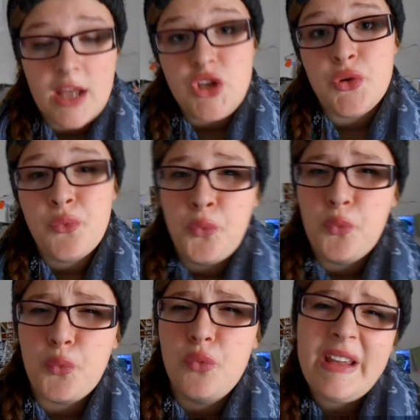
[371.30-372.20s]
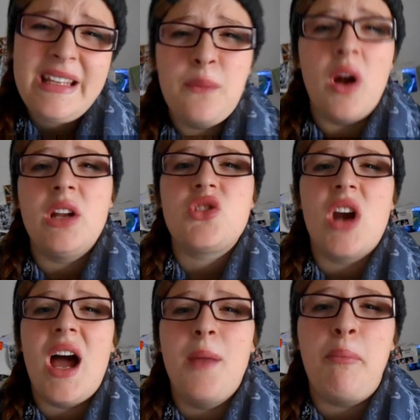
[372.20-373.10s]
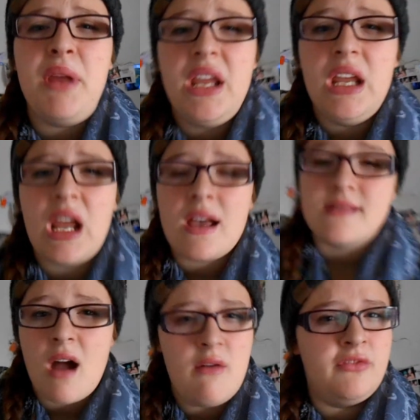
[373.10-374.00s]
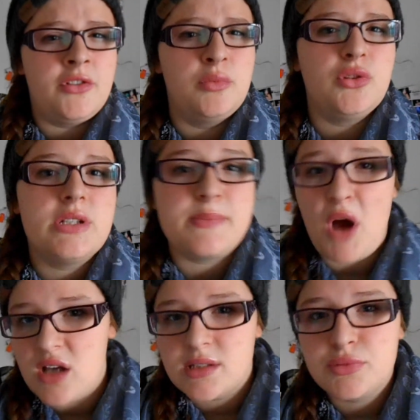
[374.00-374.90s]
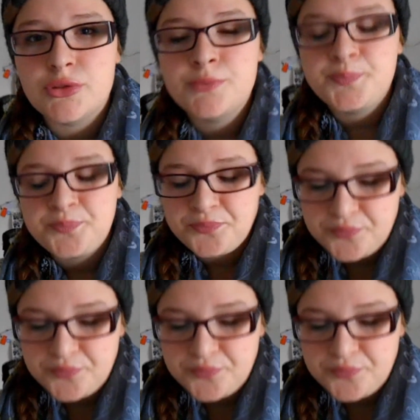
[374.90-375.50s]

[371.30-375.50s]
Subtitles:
you really want to try and be as comfortable as possible.